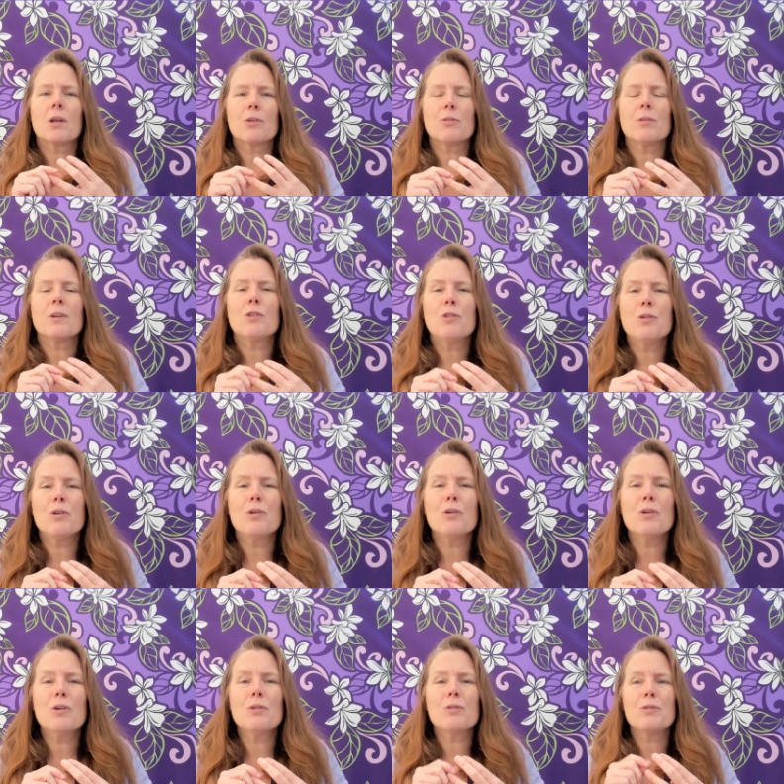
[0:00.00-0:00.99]
Because with
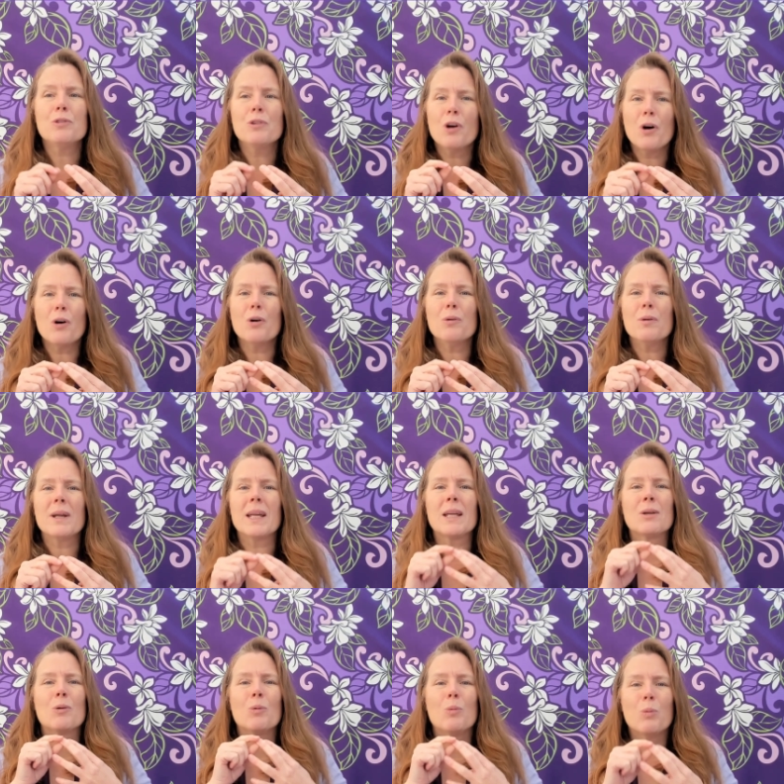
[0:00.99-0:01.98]
you
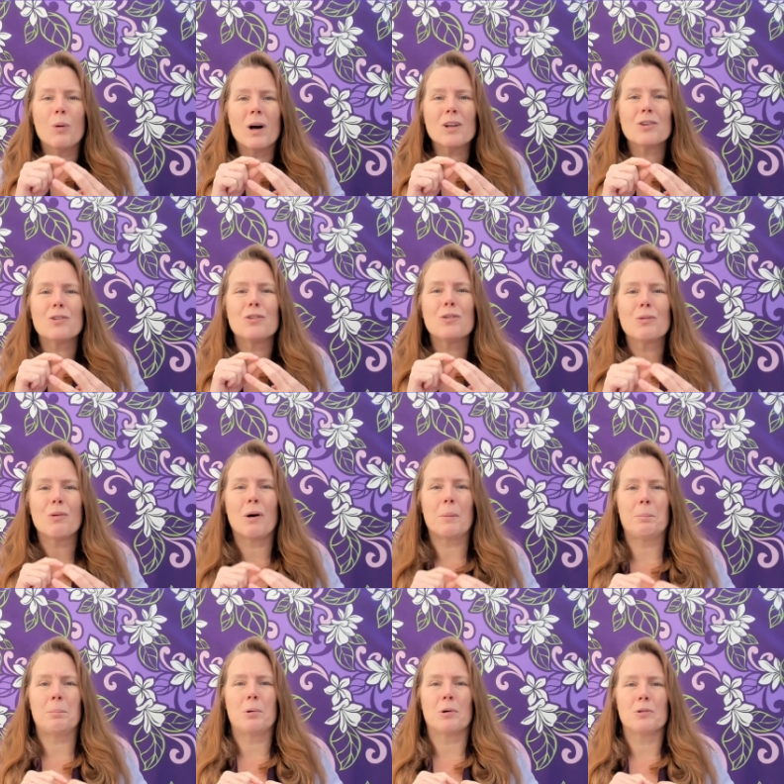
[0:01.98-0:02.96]
knowing what you are